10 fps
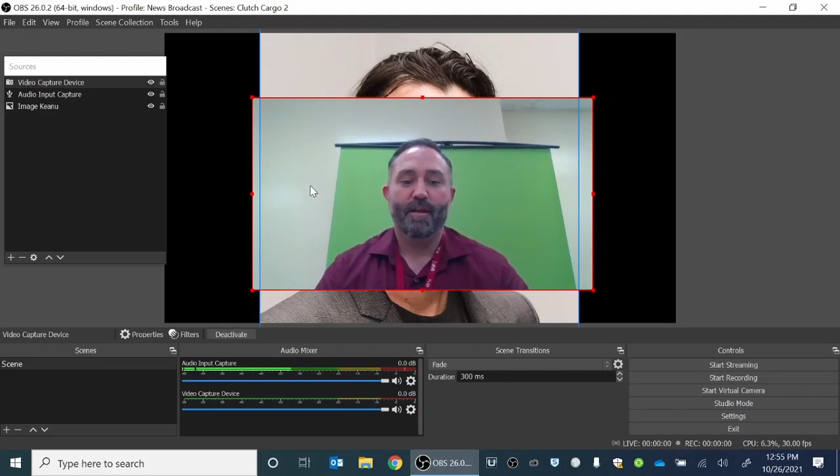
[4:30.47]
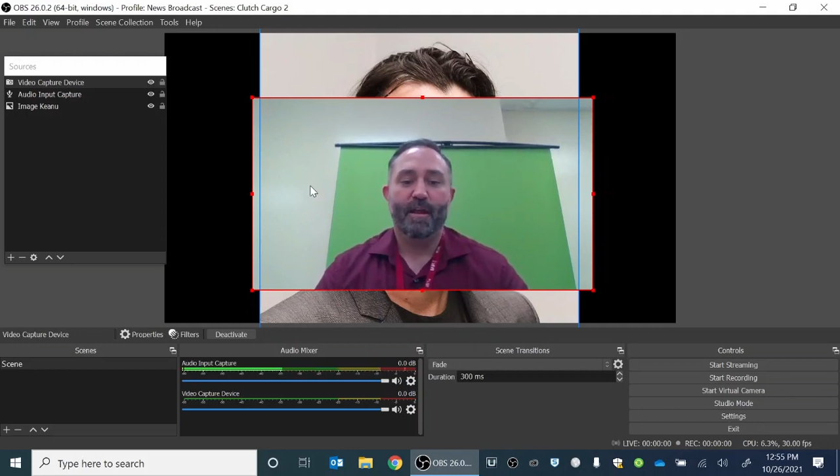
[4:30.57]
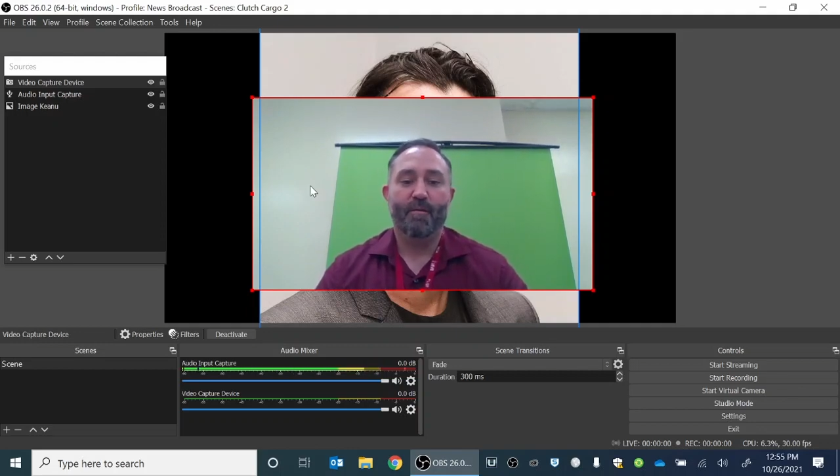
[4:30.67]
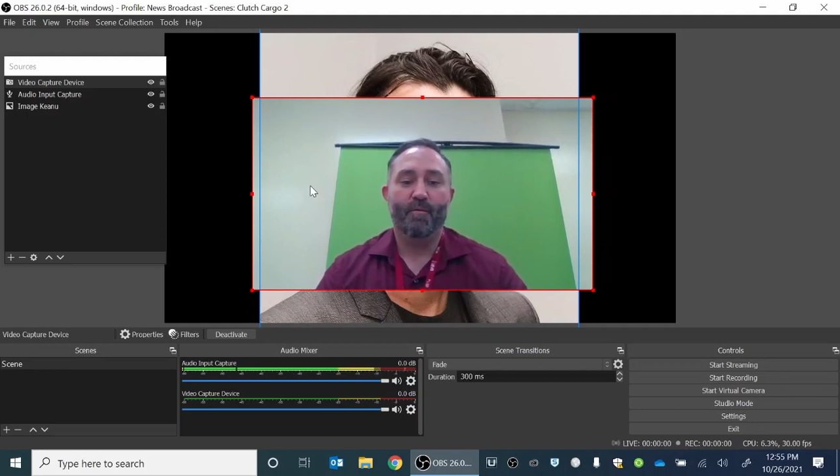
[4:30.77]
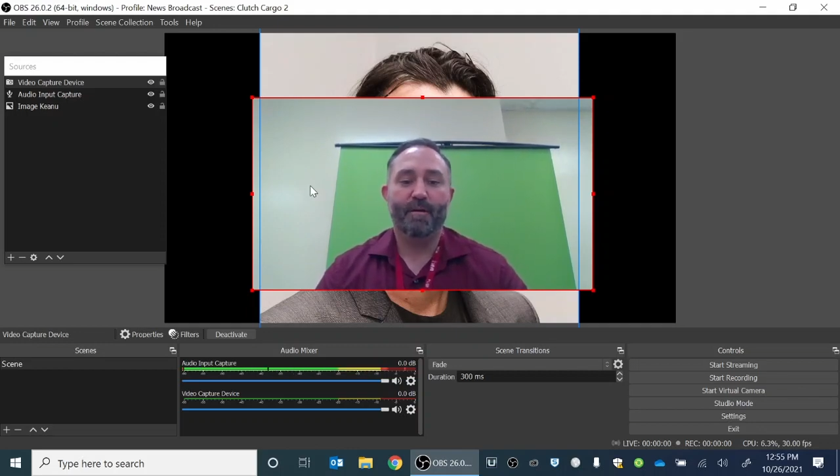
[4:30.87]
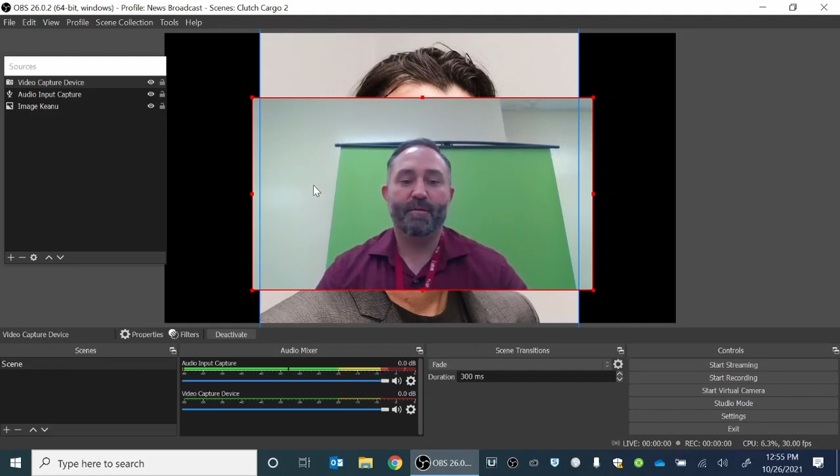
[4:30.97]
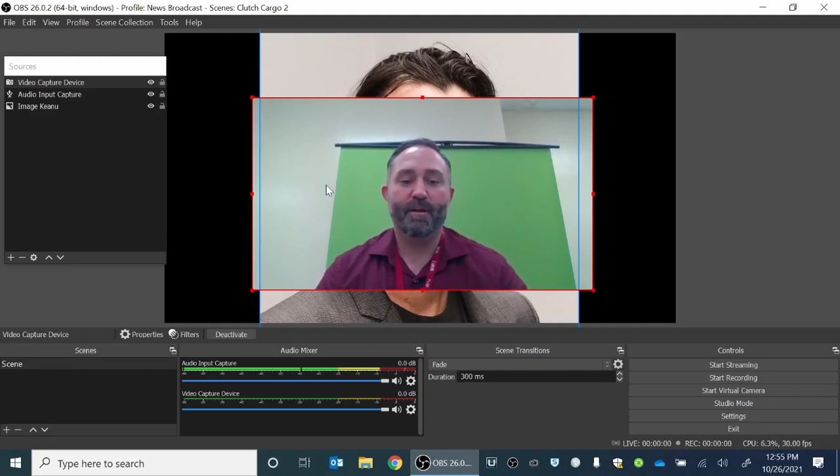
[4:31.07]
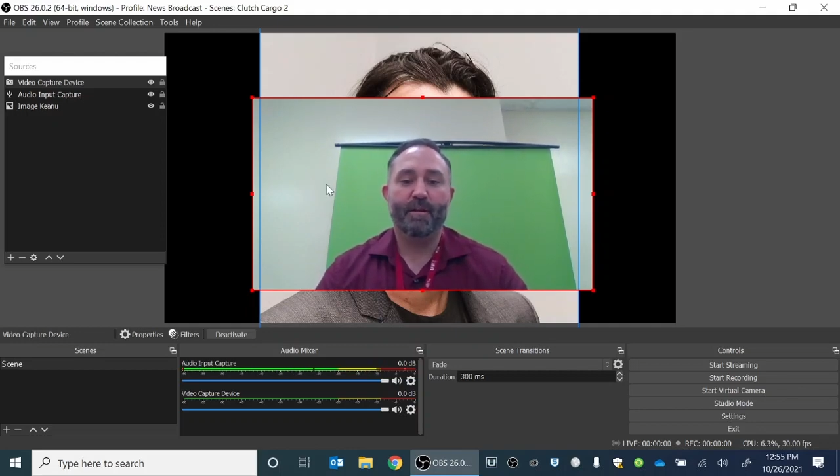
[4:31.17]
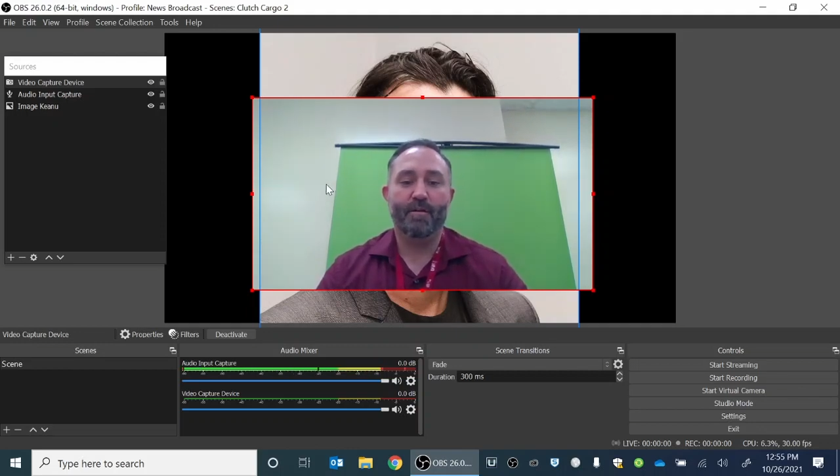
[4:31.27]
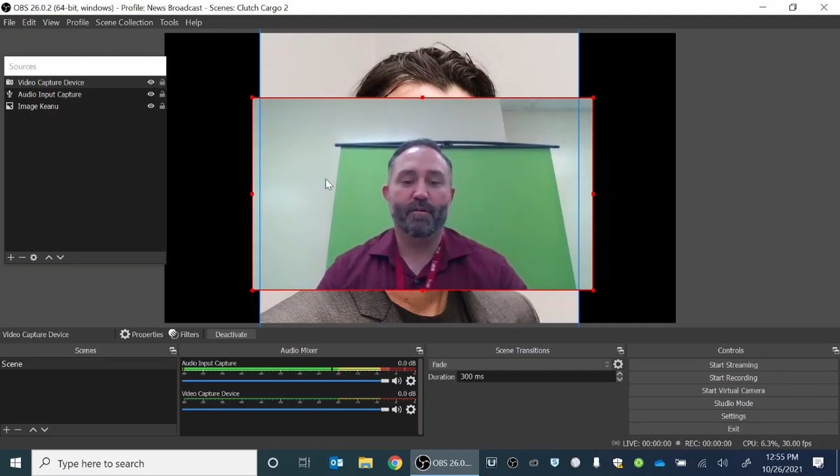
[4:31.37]
And what I'm going to
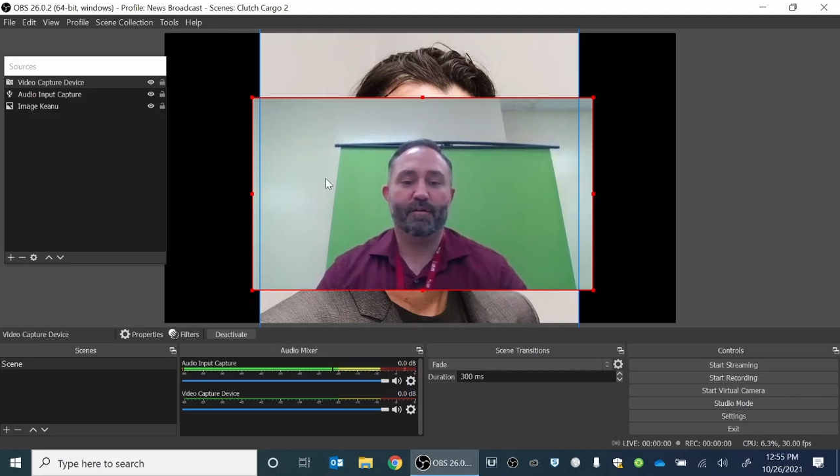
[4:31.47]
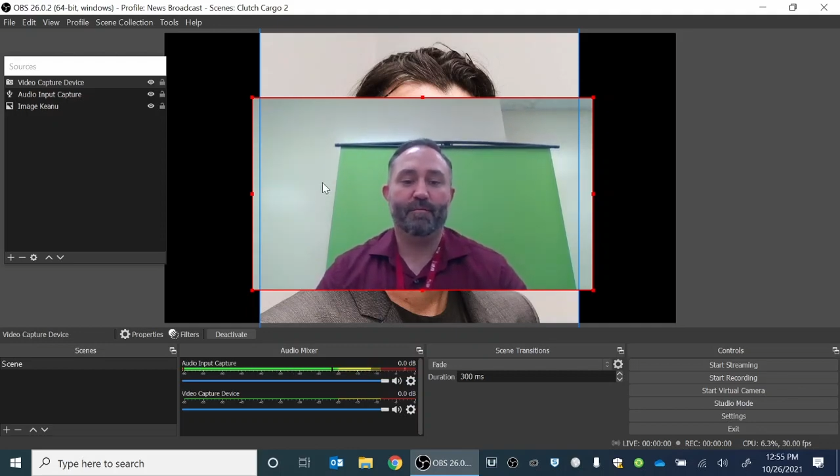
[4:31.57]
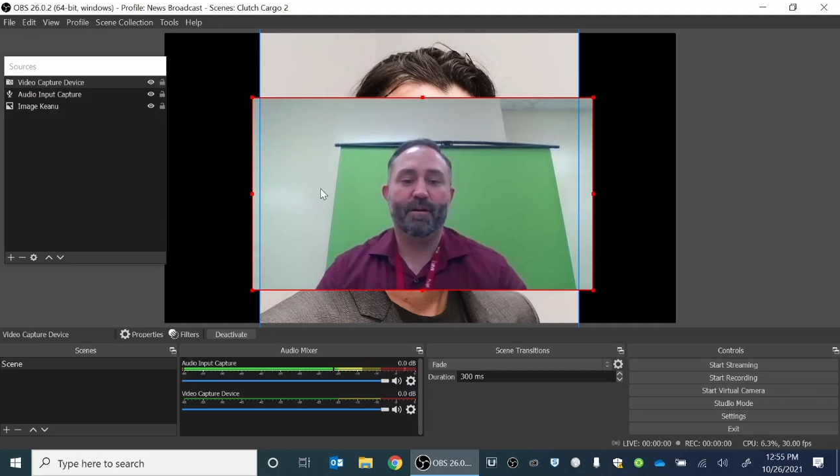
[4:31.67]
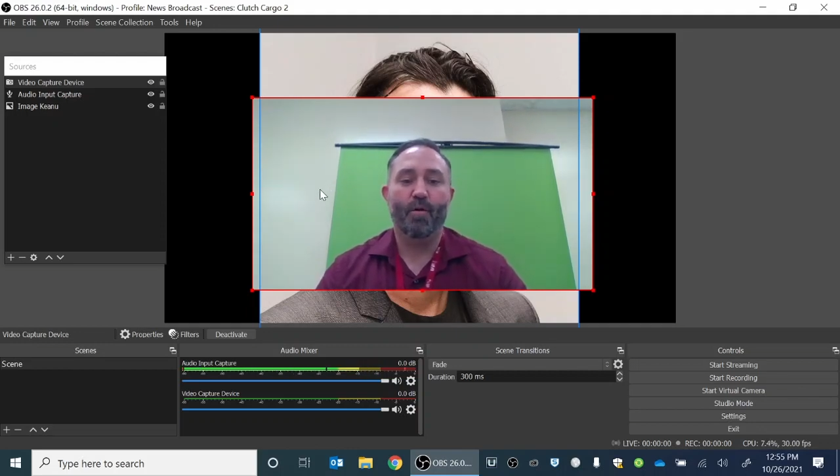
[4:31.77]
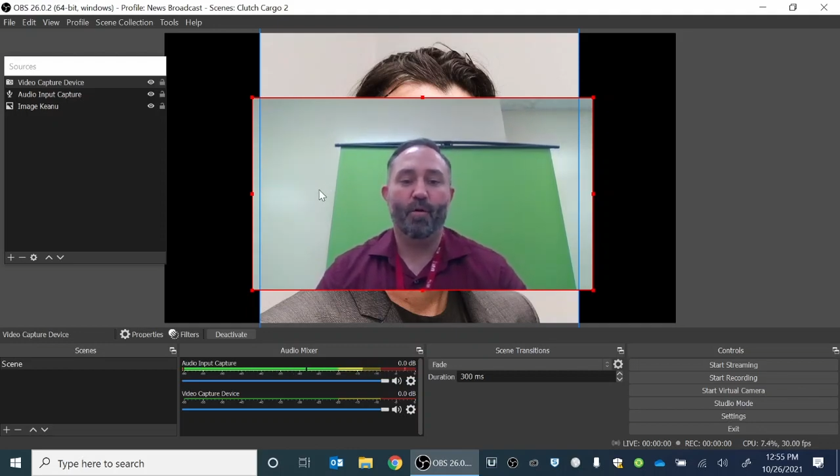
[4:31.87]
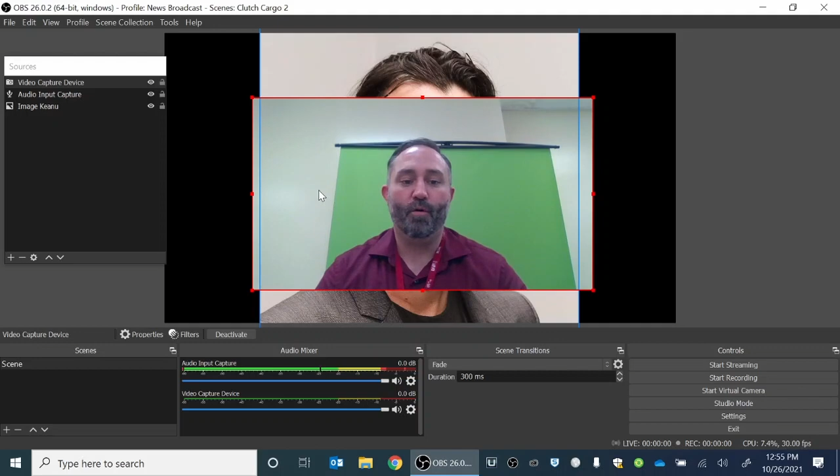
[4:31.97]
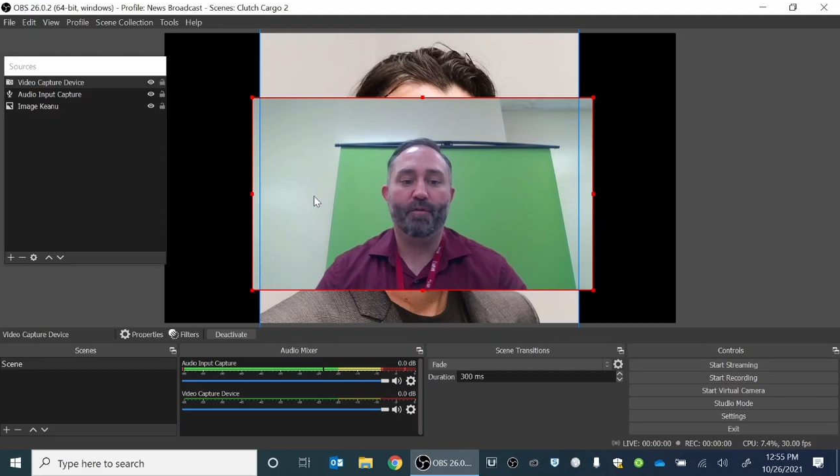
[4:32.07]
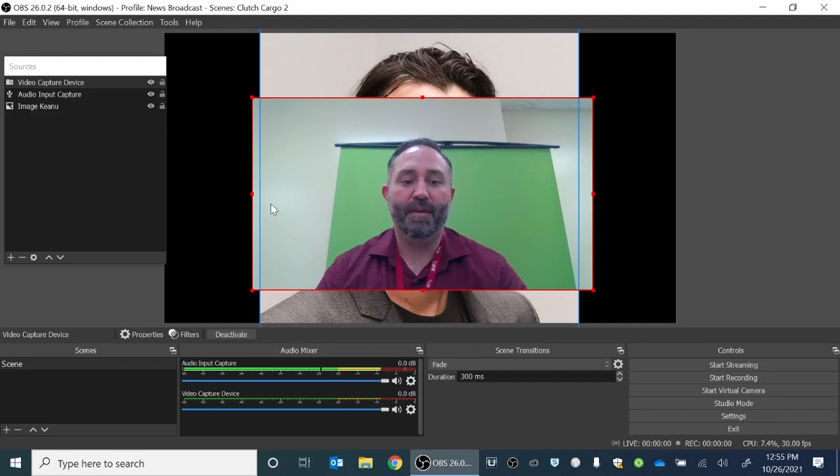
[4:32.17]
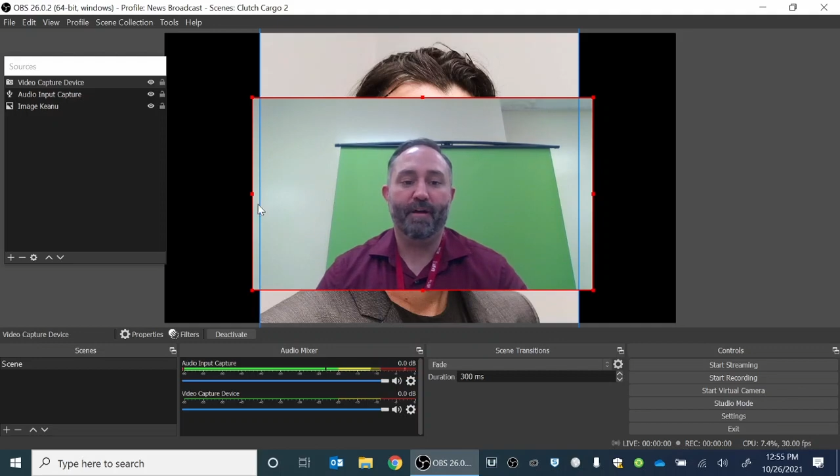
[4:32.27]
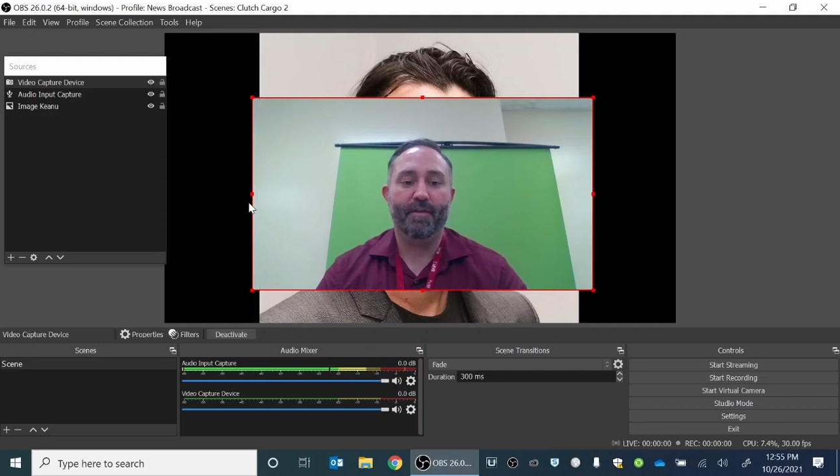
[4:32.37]
do is I'm going to hold
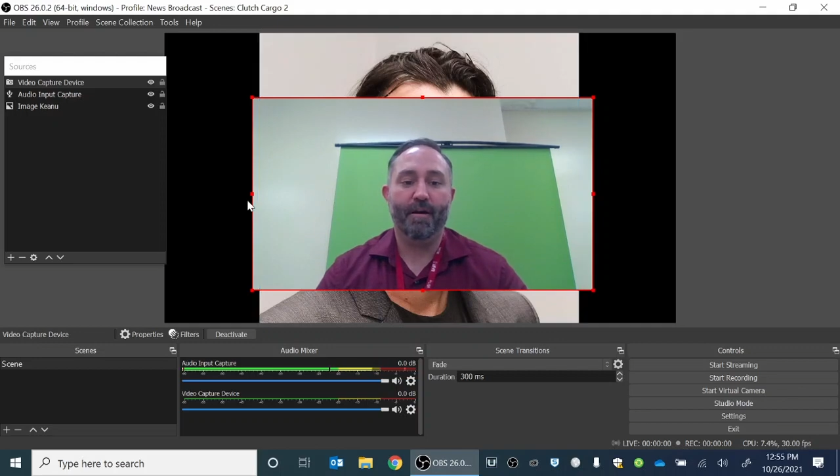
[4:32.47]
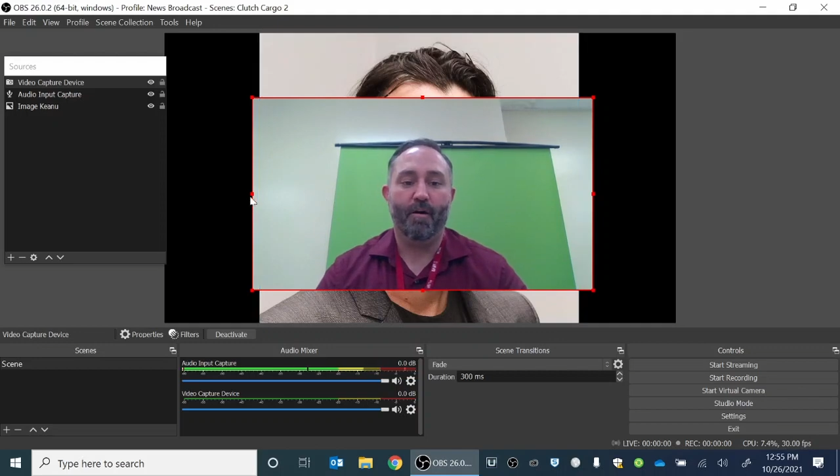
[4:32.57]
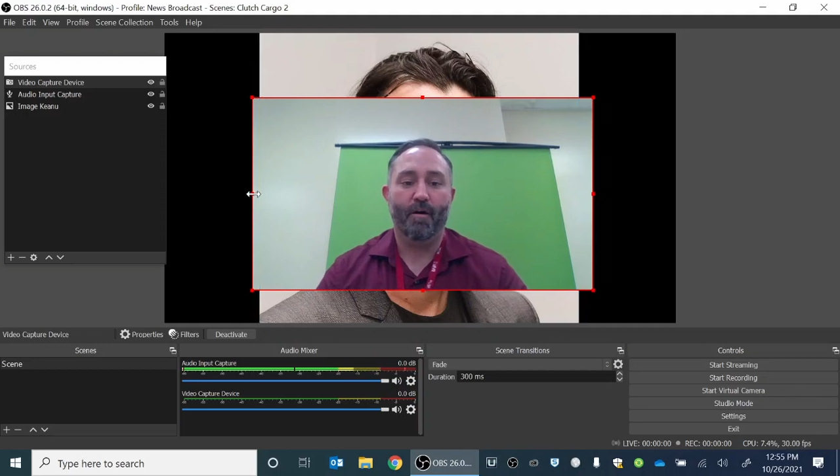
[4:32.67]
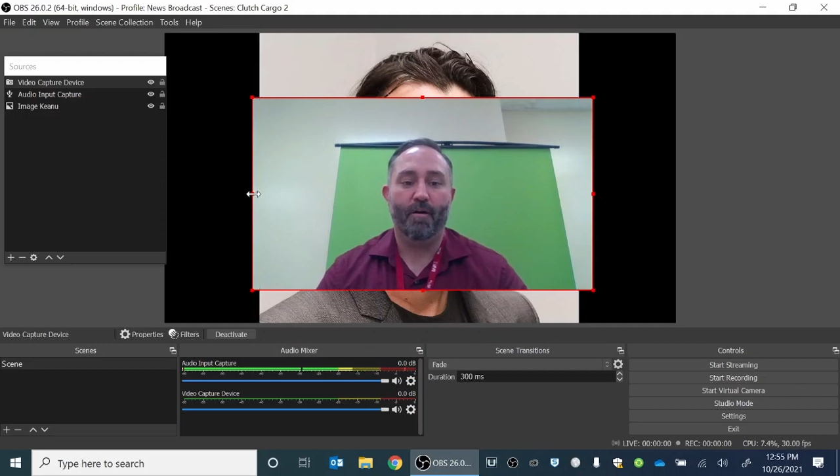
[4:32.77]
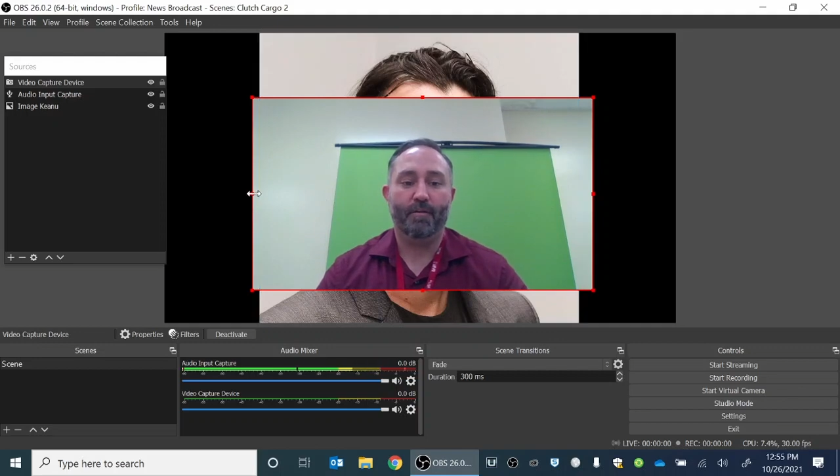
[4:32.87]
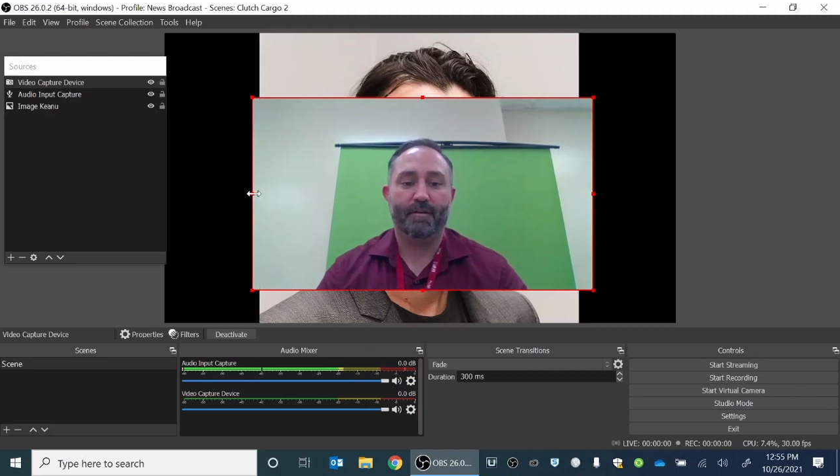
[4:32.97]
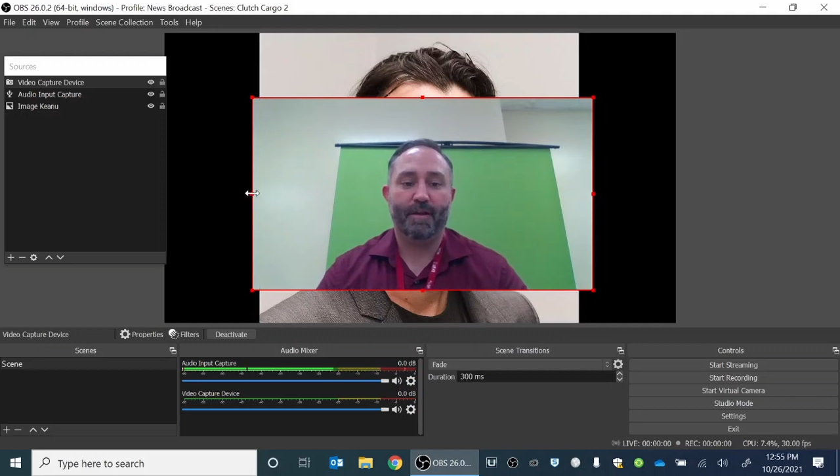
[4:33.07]
down the Alt